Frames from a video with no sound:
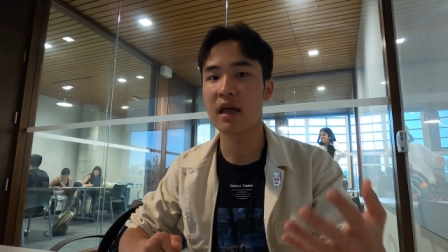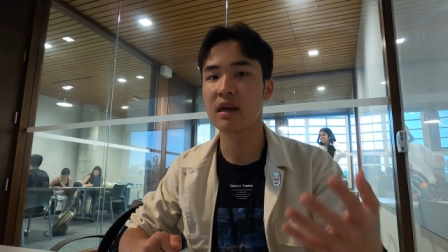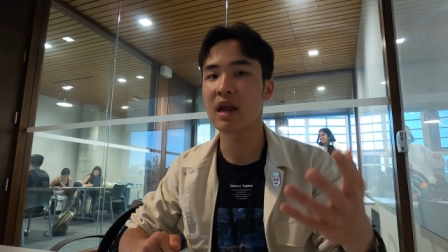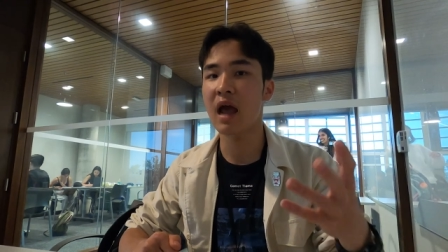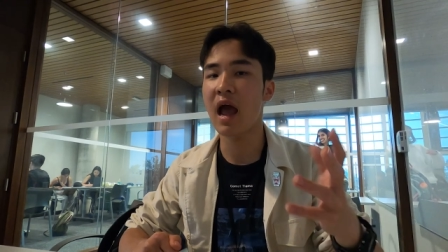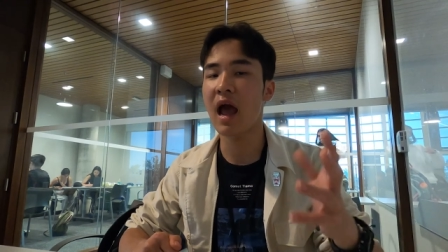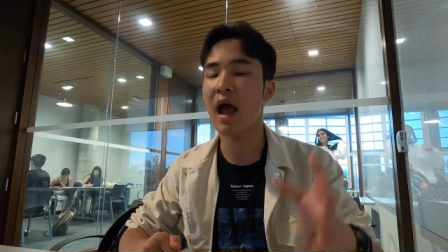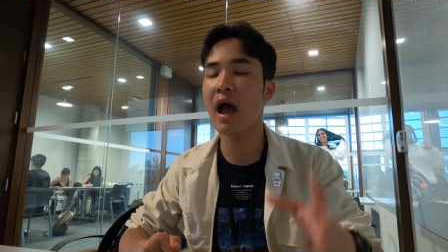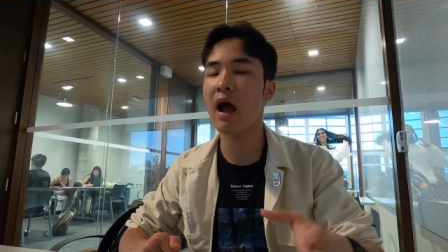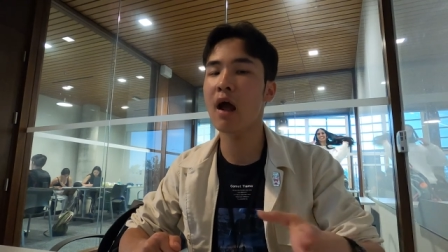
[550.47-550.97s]

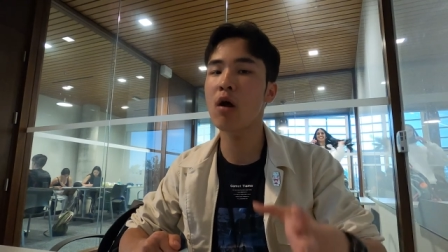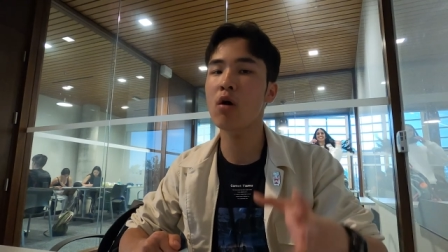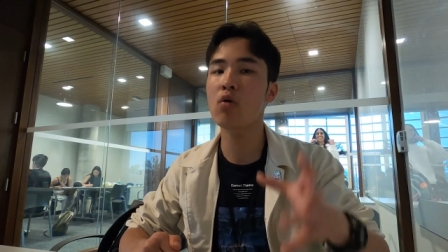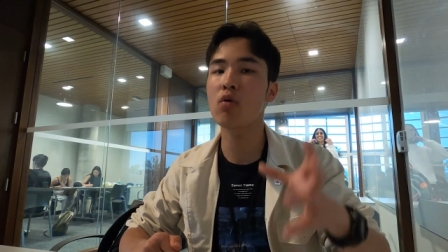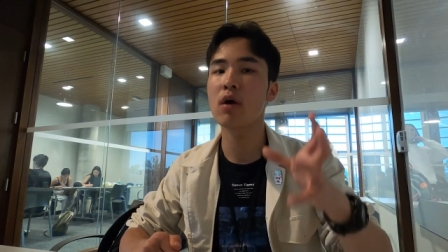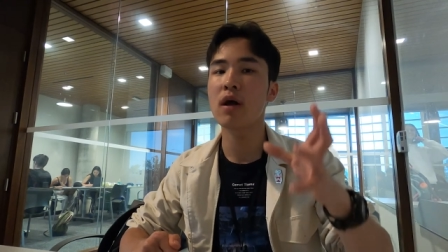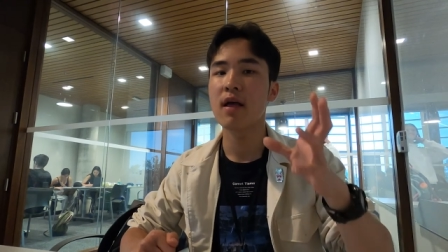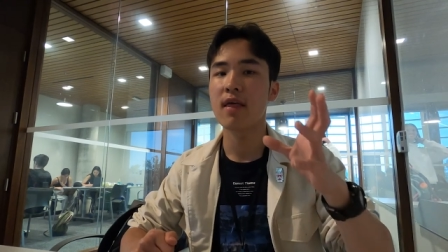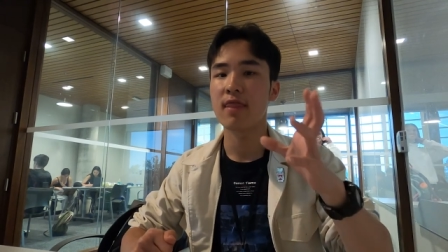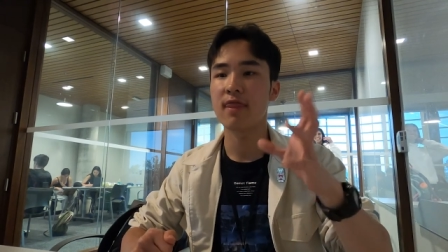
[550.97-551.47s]
and
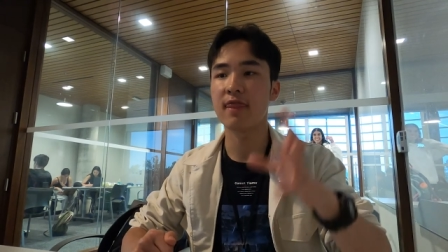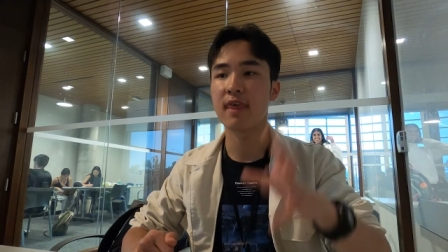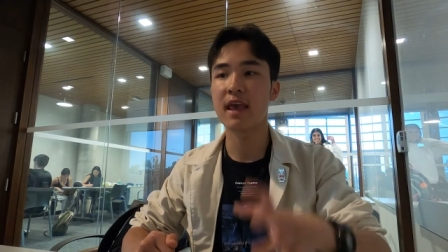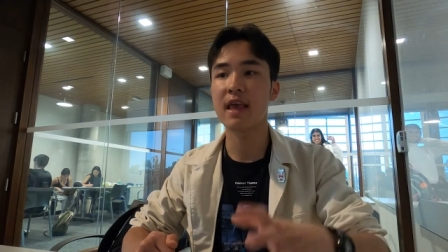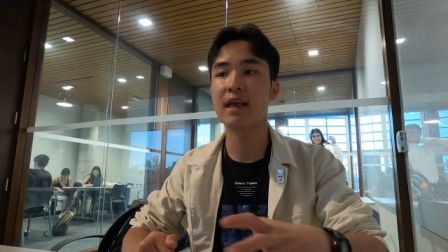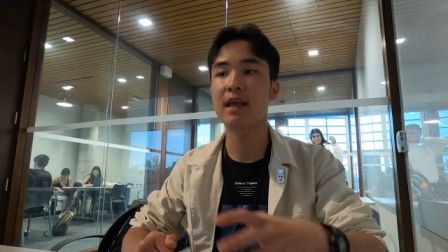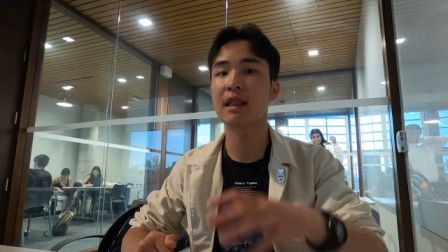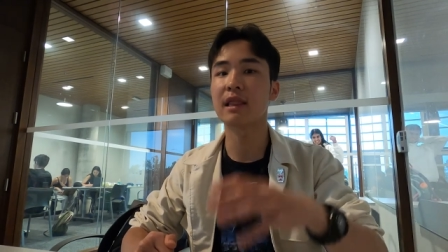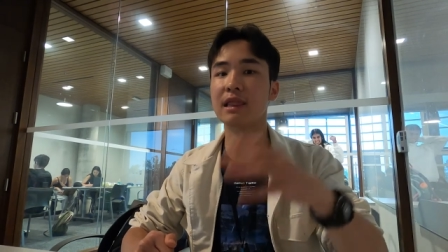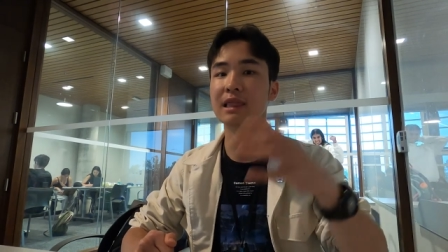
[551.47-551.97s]
how
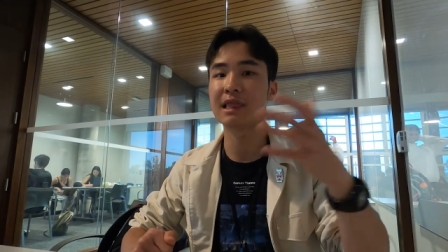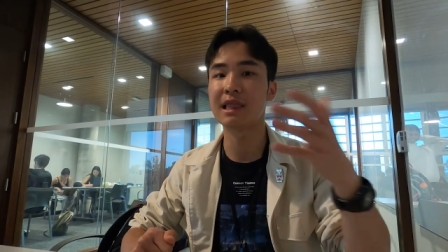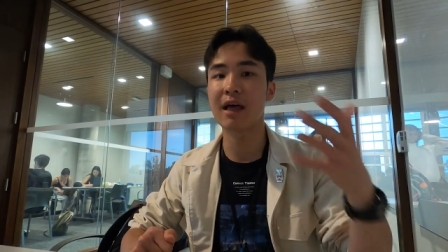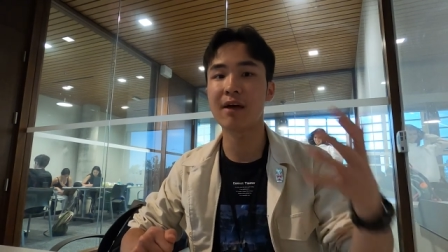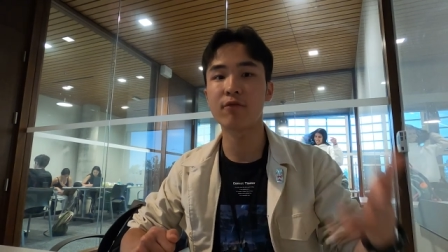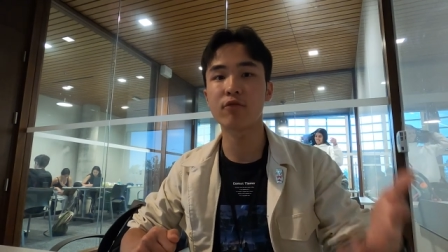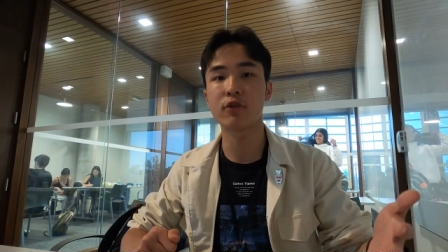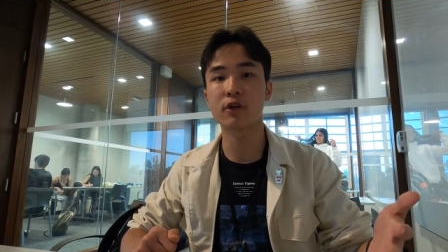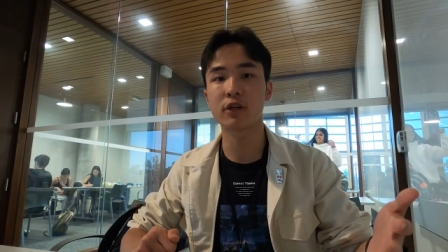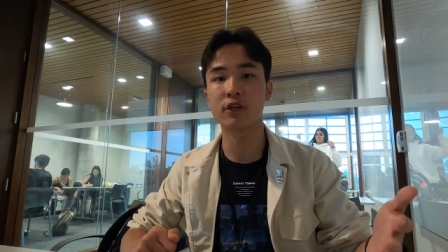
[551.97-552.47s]
they can
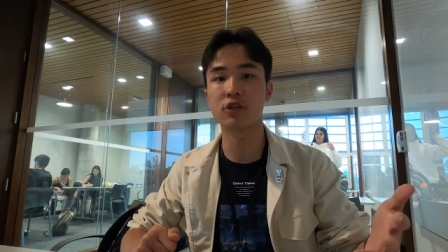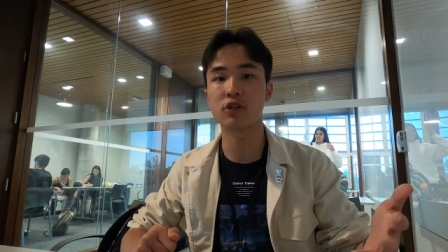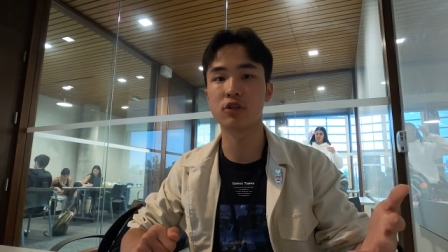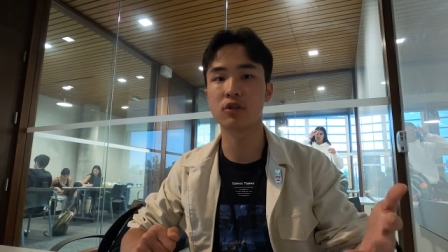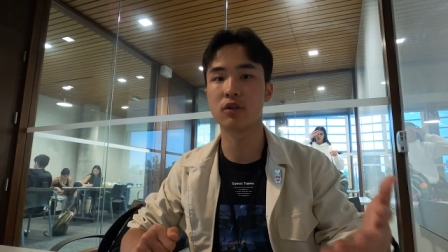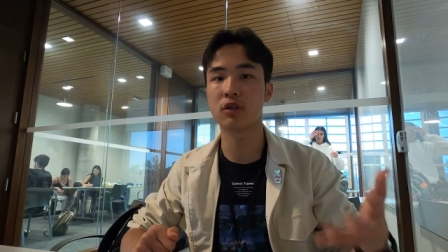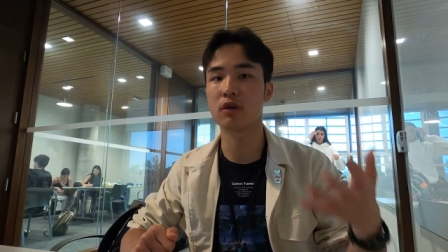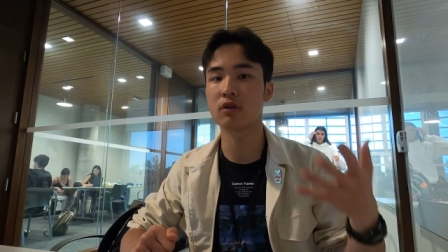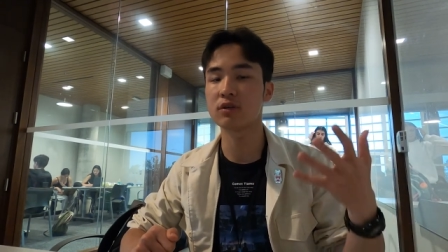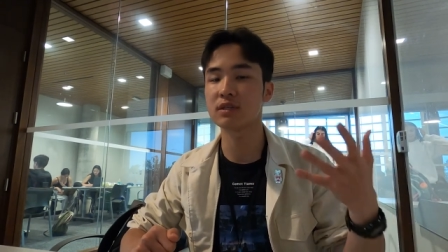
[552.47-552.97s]

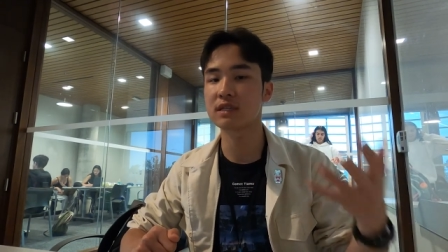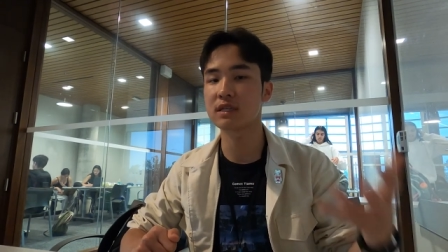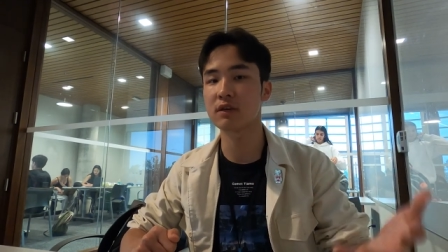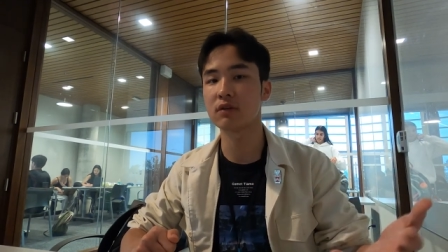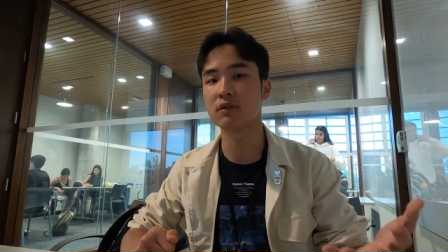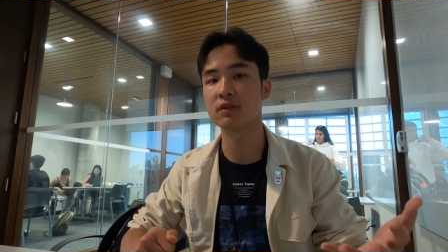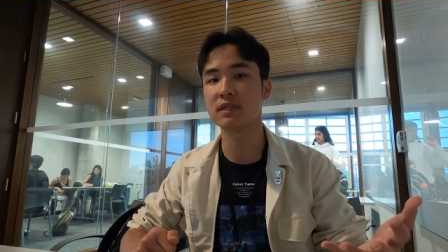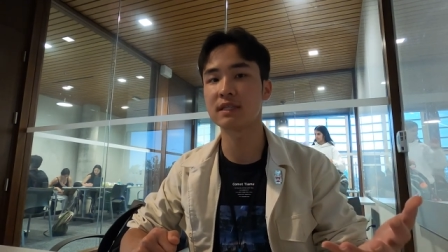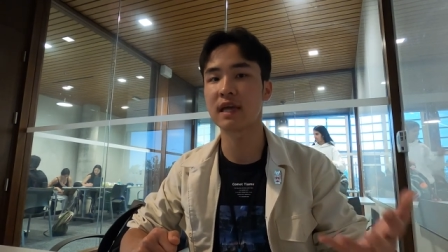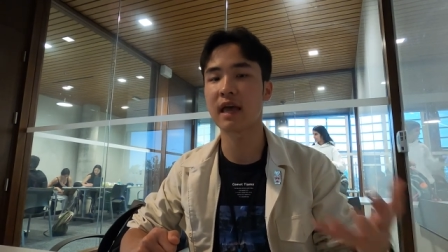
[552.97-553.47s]
leverage their
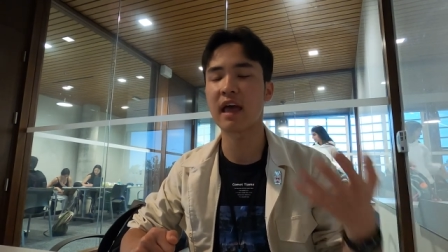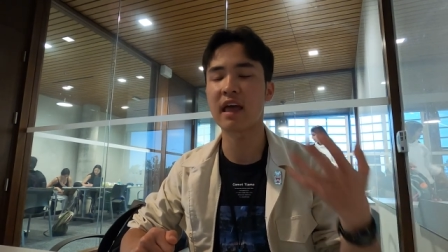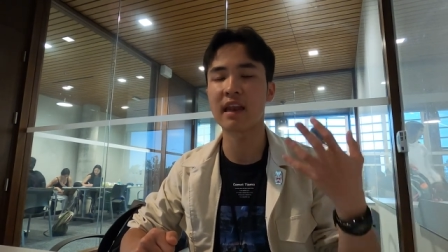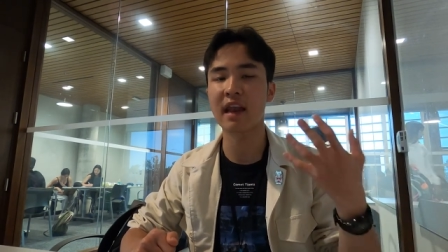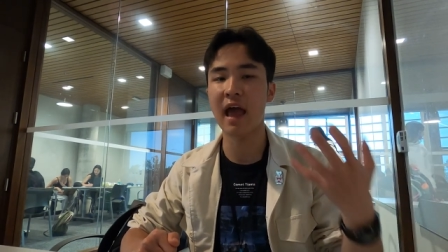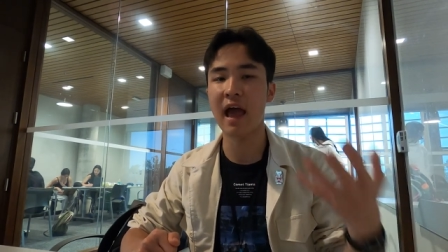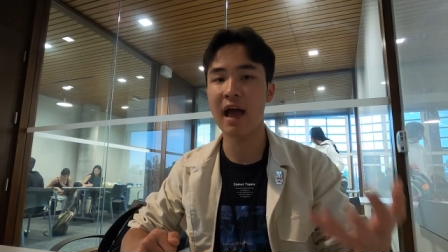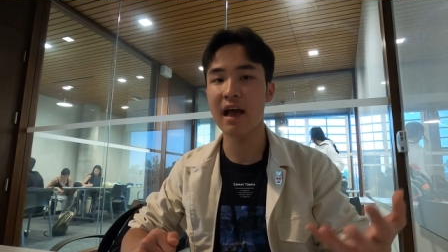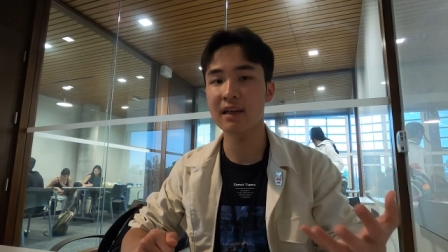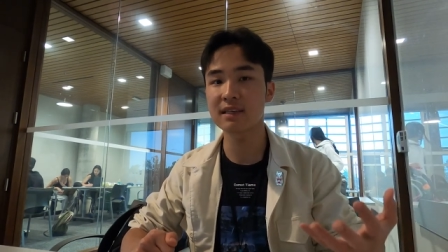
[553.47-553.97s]
skill set
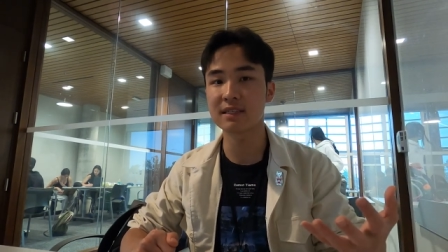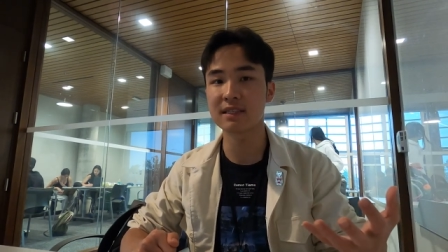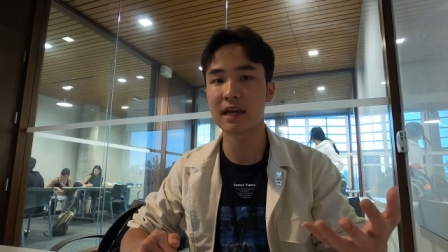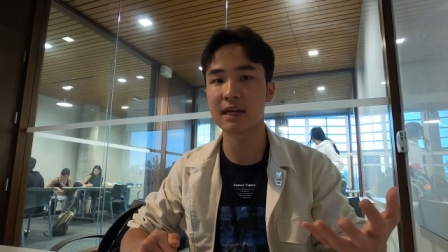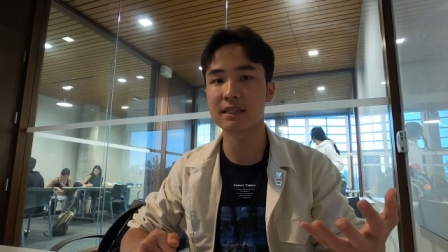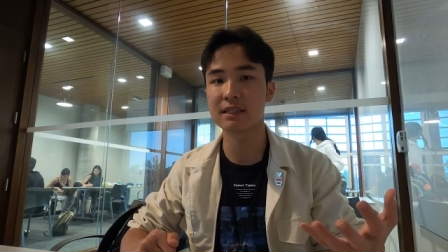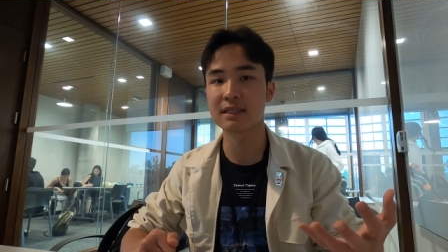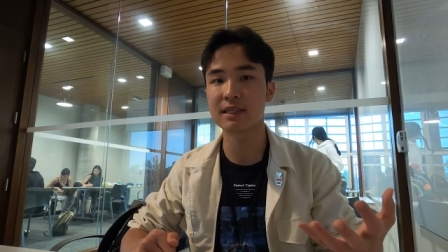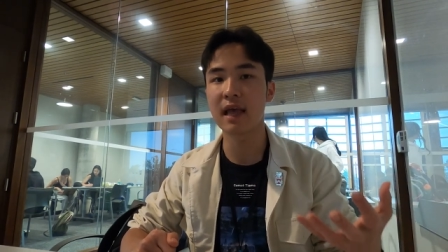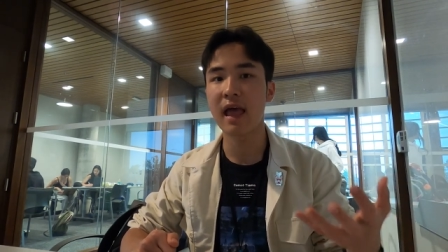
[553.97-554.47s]
and
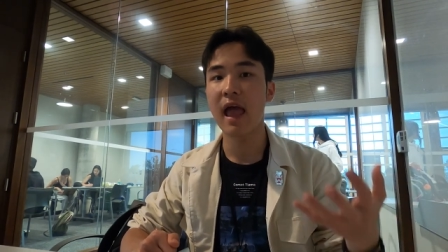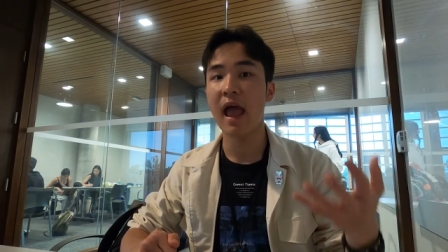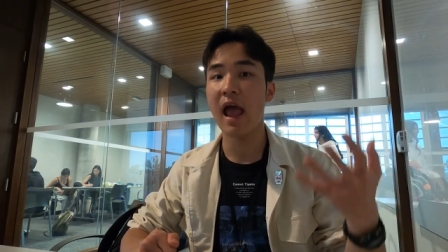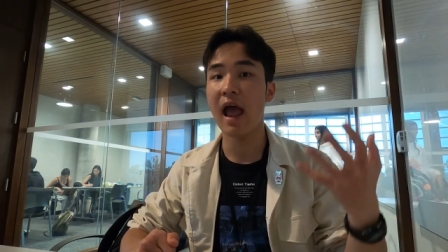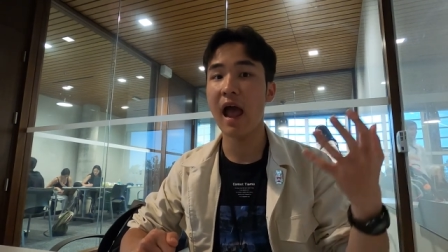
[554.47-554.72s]
assets